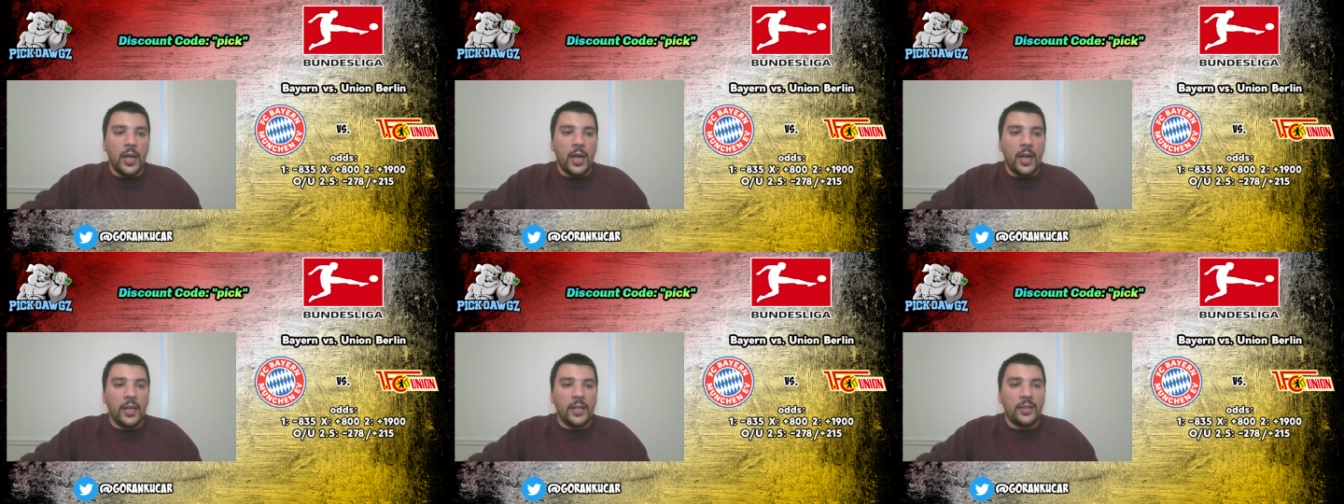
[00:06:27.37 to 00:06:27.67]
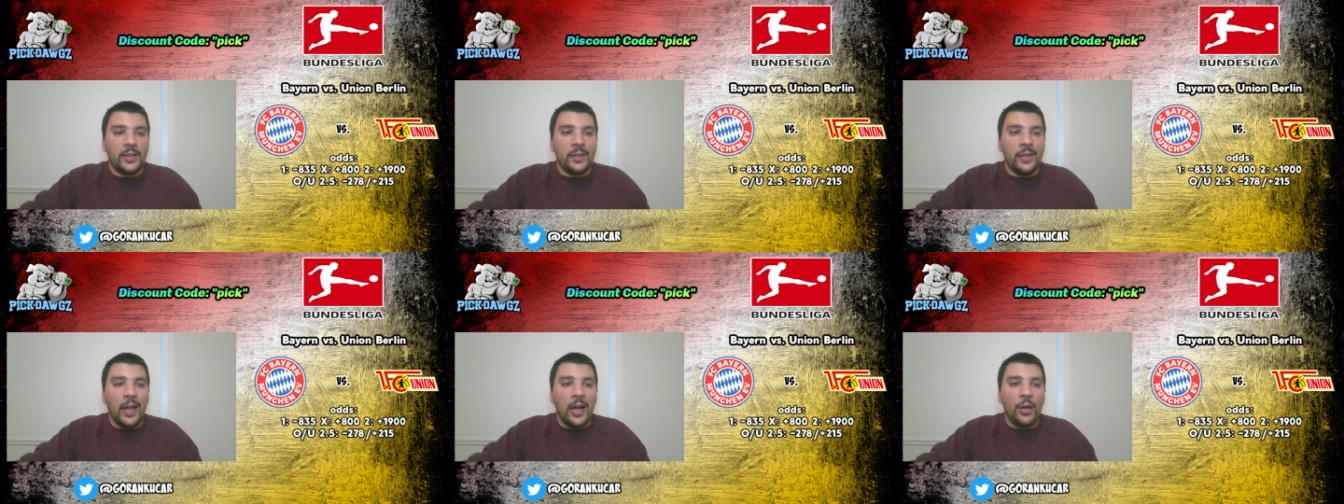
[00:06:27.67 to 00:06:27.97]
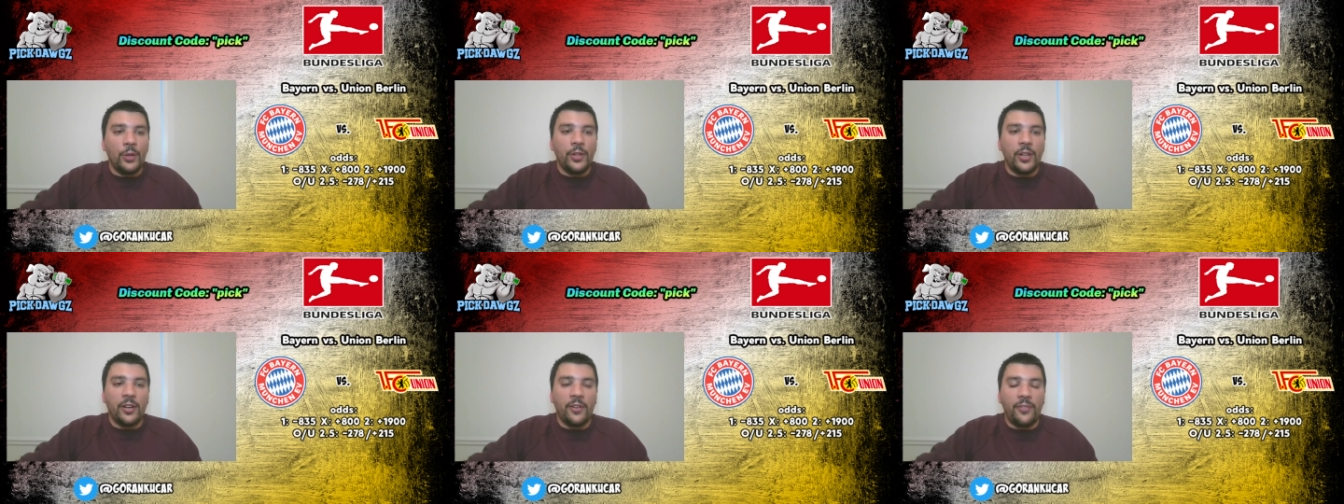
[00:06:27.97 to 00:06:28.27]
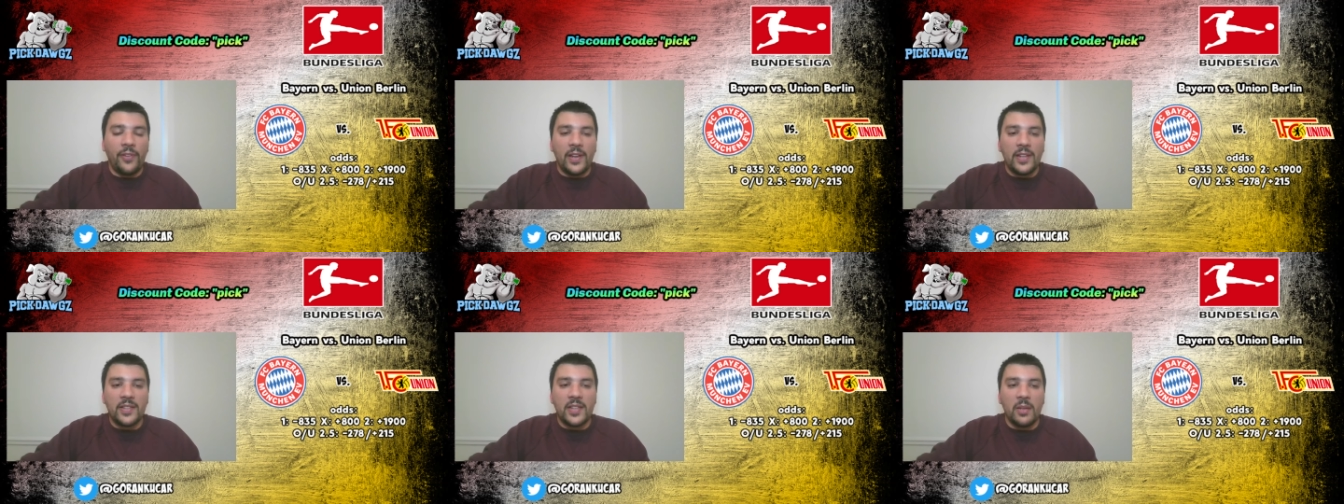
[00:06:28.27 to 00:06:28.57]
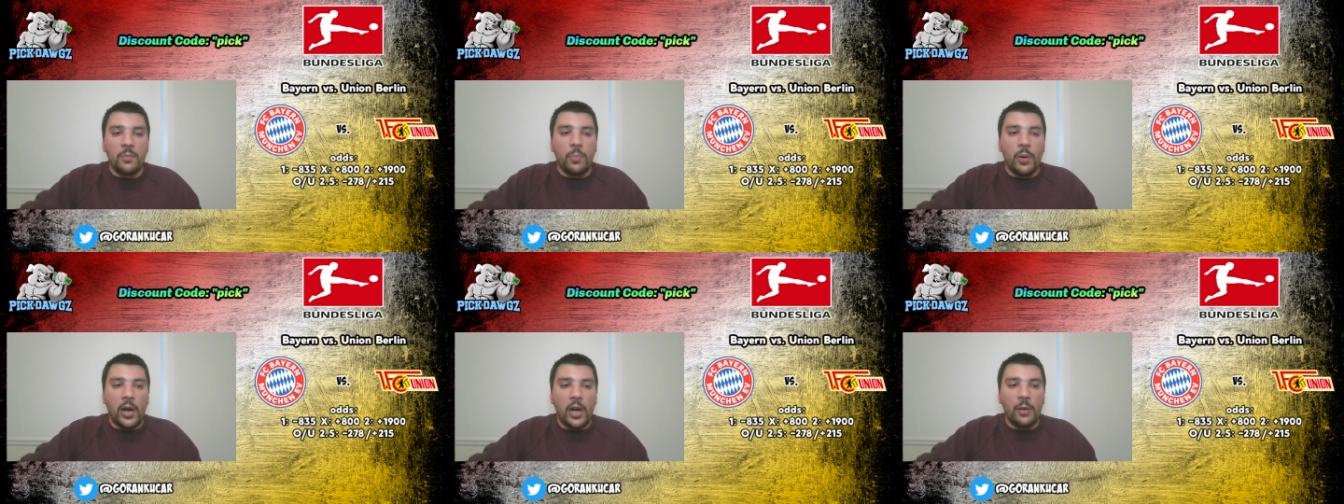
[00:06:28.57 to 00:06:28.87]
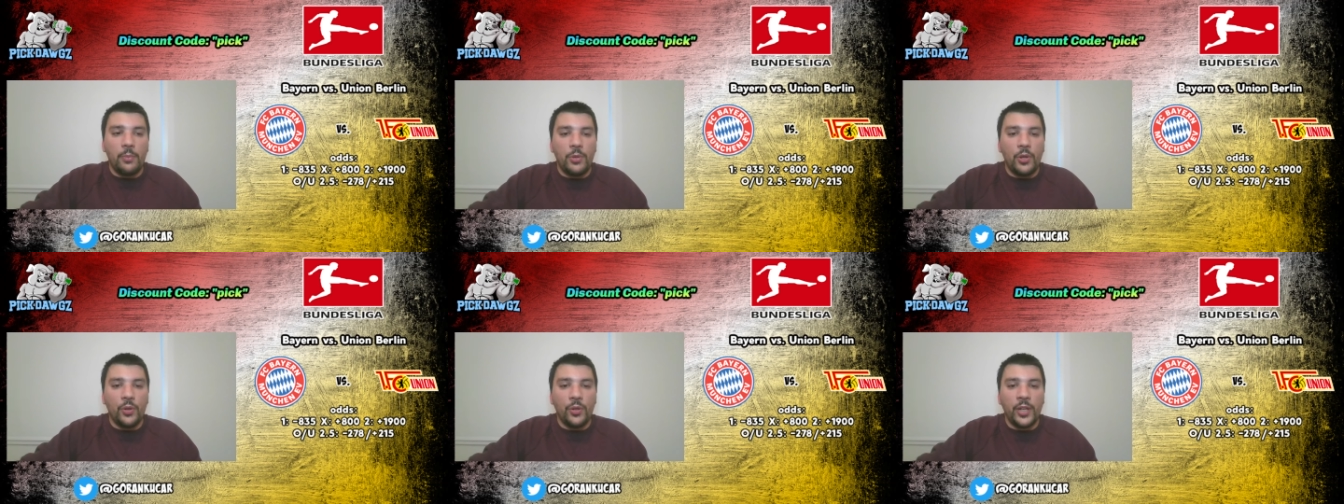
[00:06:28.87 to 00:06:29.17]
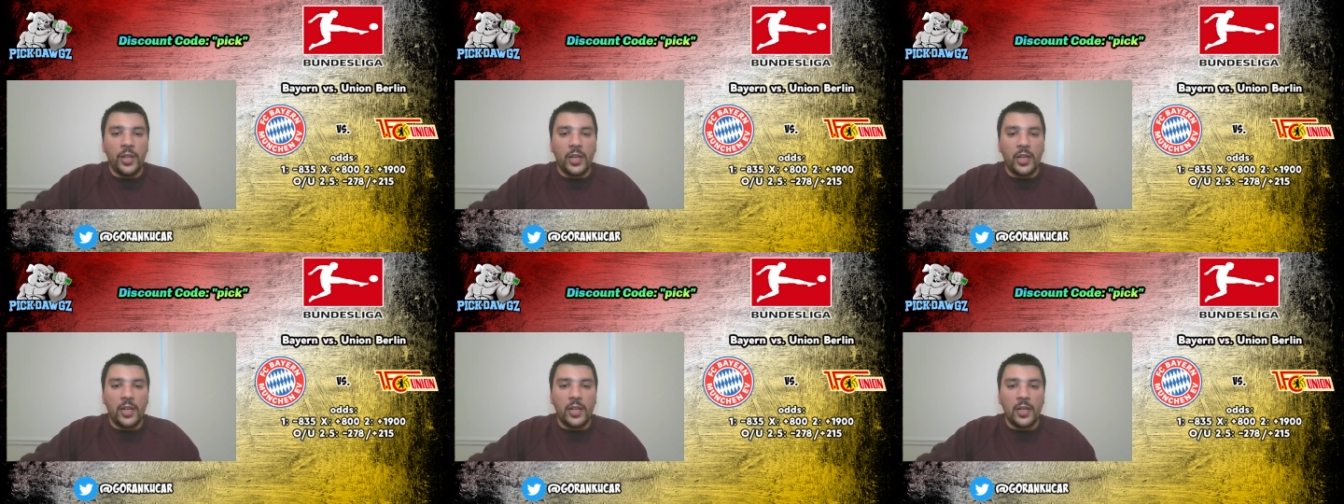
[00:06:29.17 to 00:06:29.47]
and now they're facing Bayern
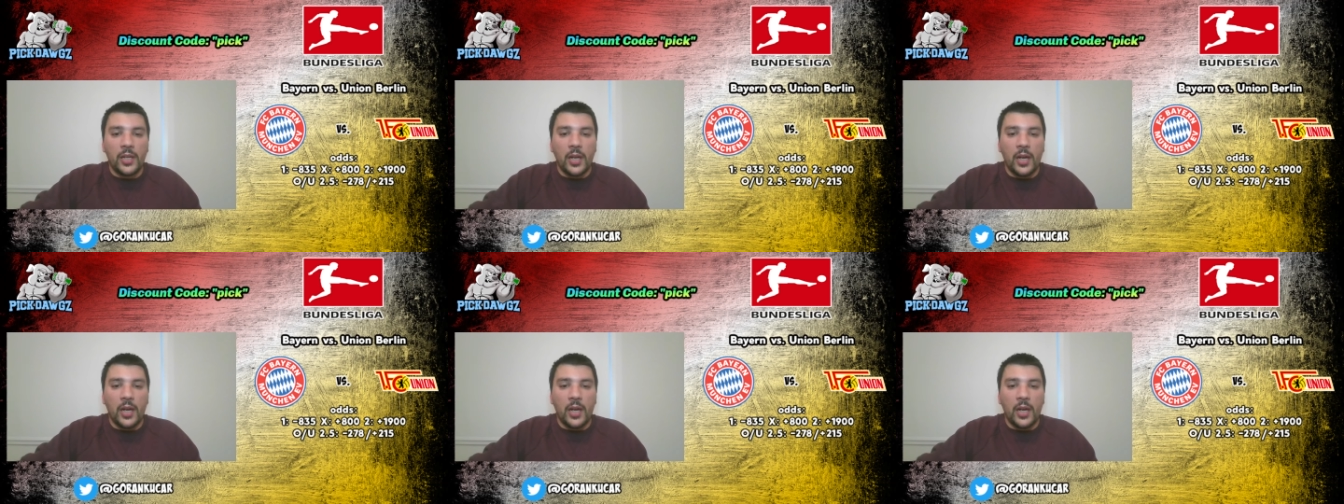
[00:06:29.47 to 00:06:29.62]
Munich.